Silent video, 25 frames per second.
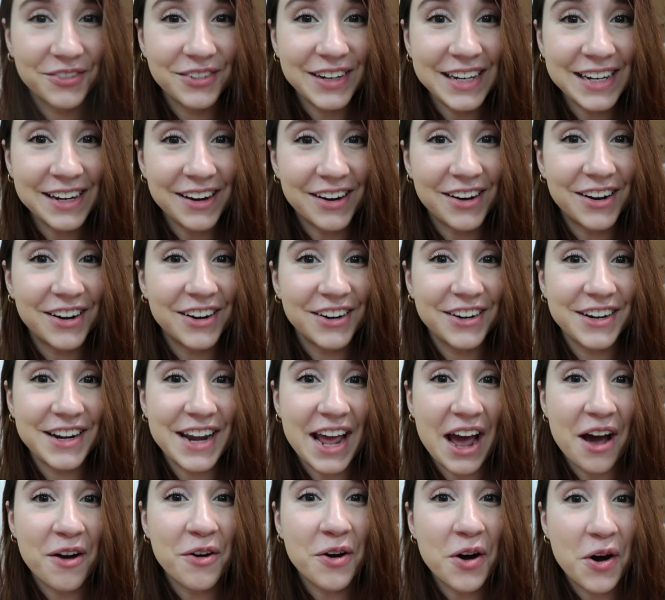We are
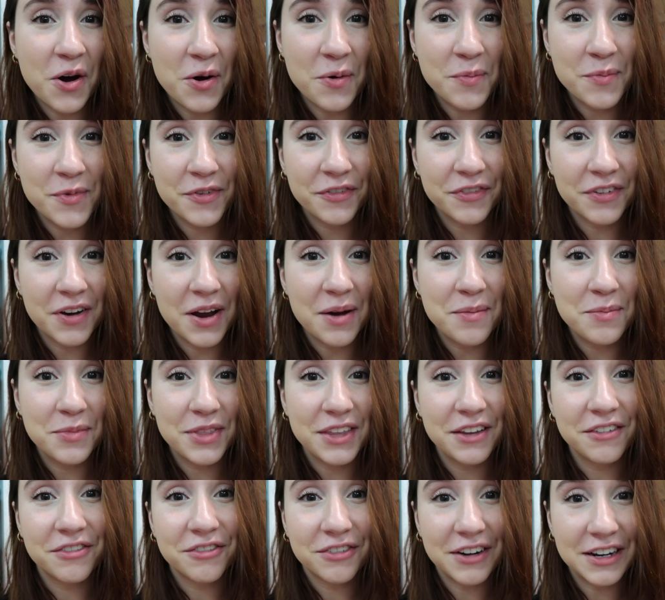now home from
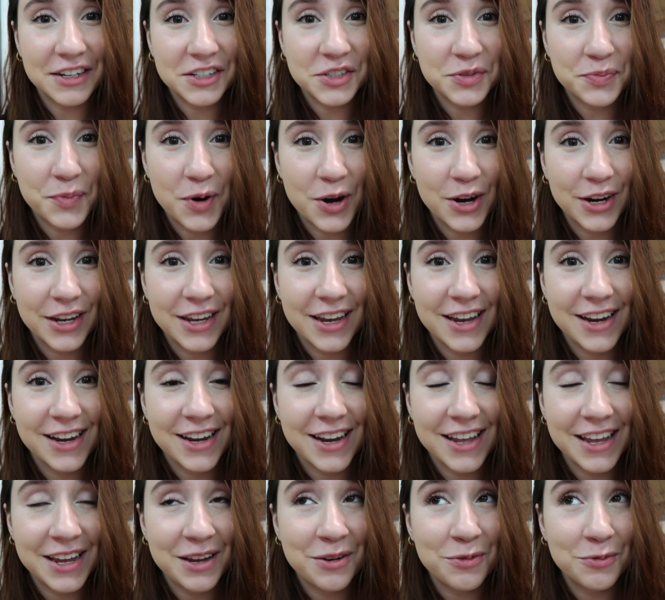the French
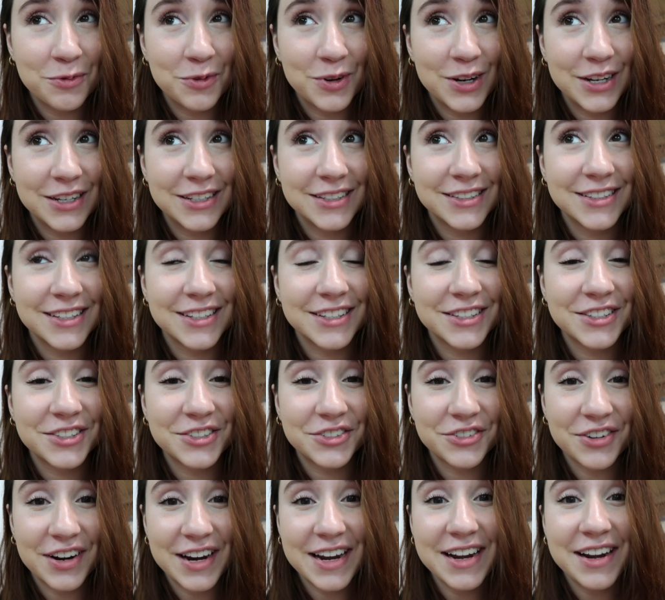Market. It was
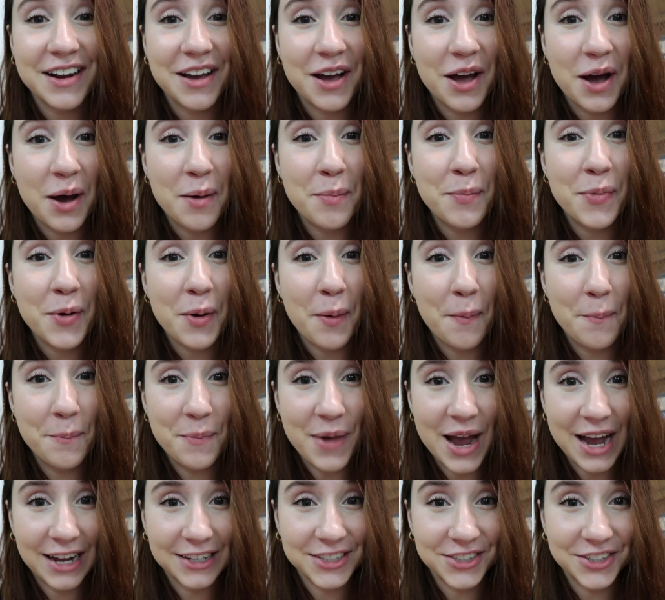straight up
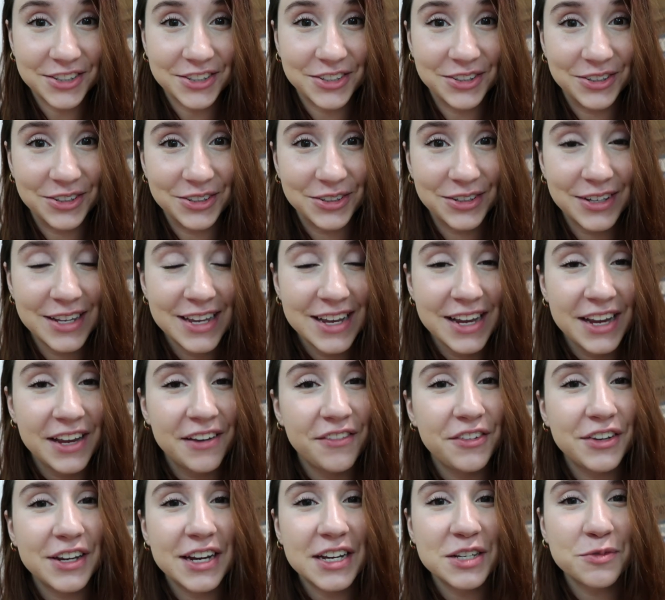magical.
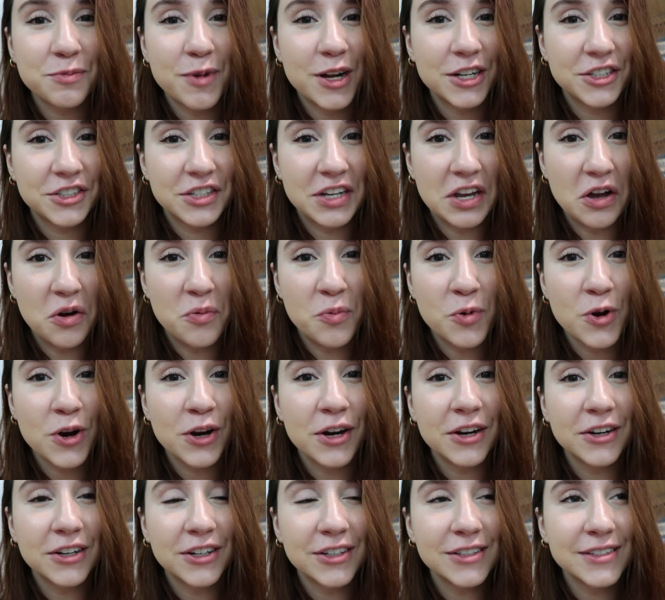If you guys watch Gilmore
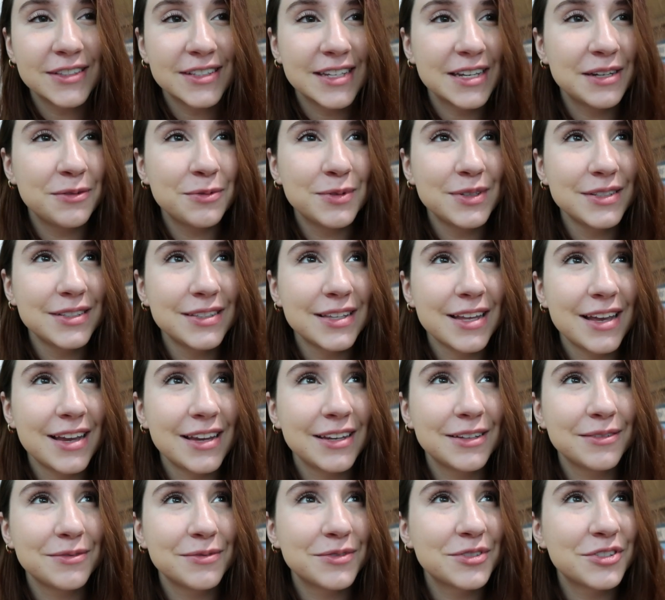Girls, it was
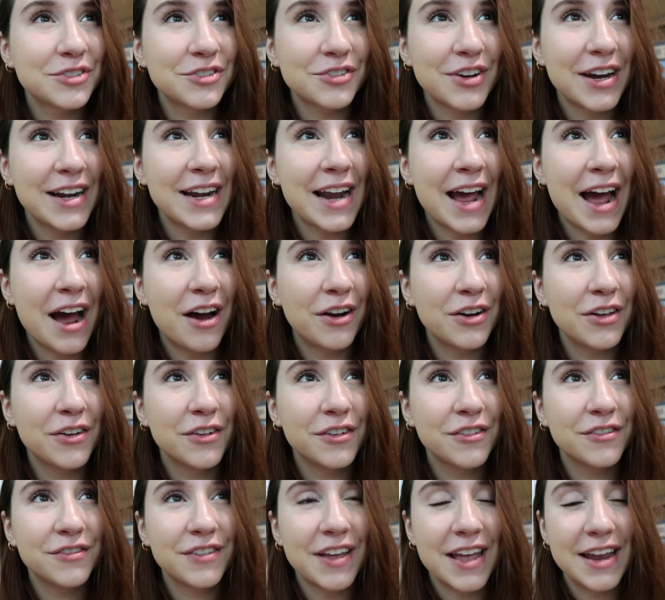like straight out
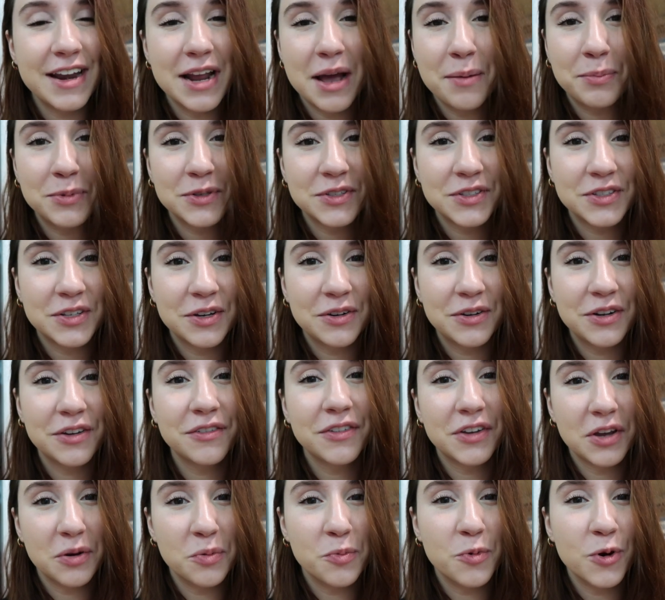of an episode
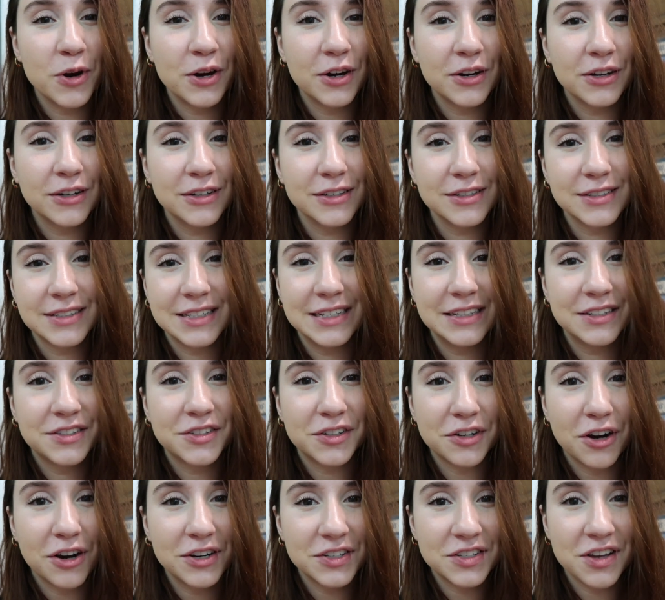of Gilmore Girls in
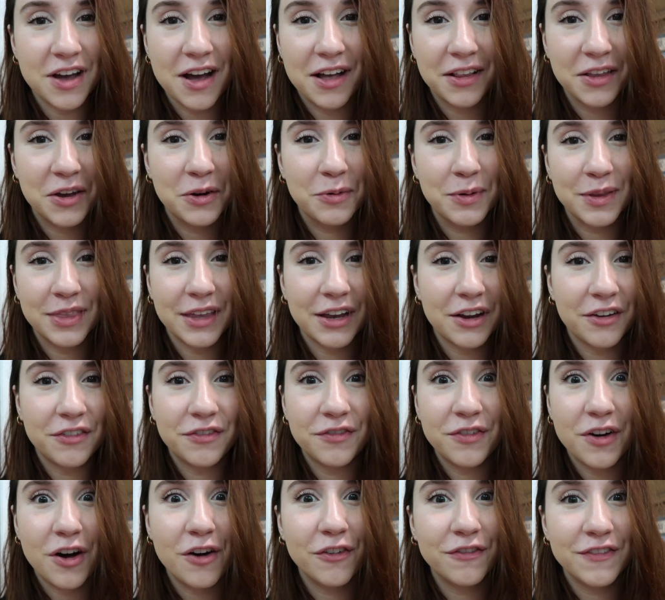Stars Hollow with like a
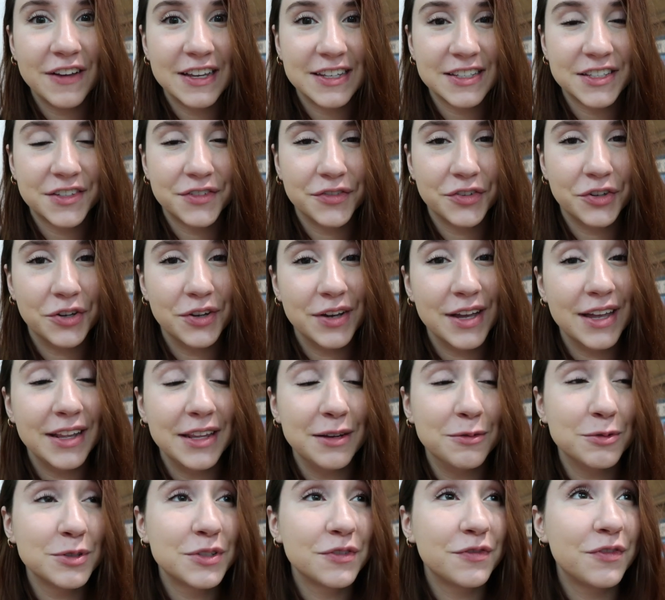fall festival,
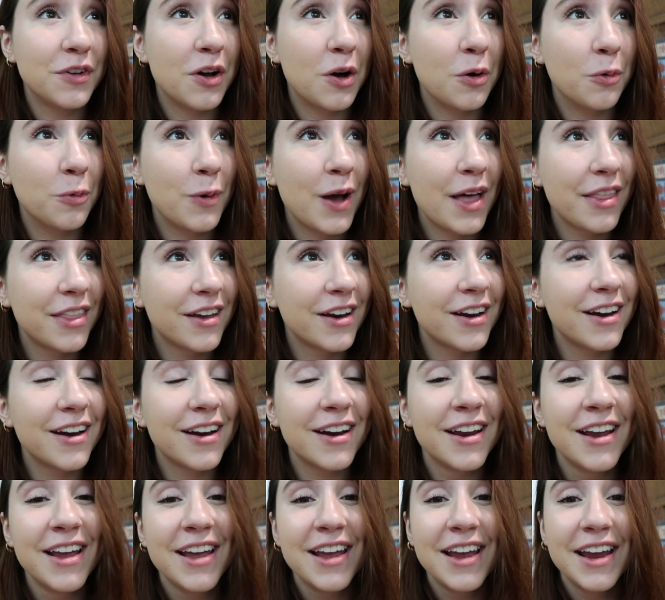and it was fall
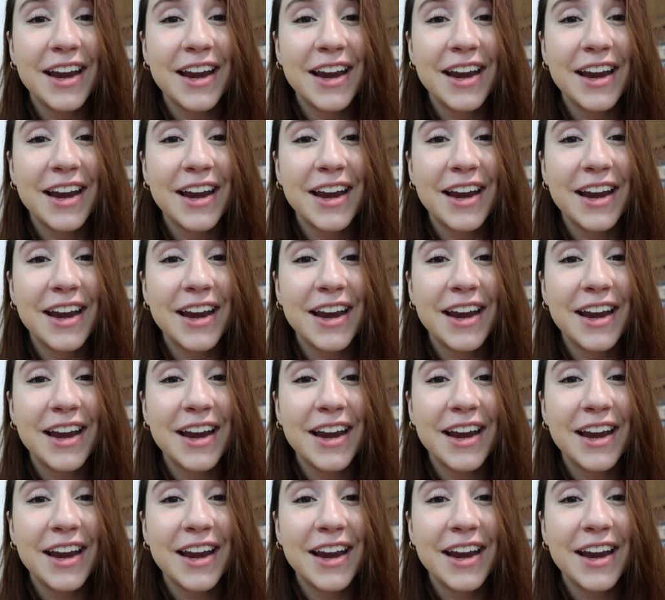weather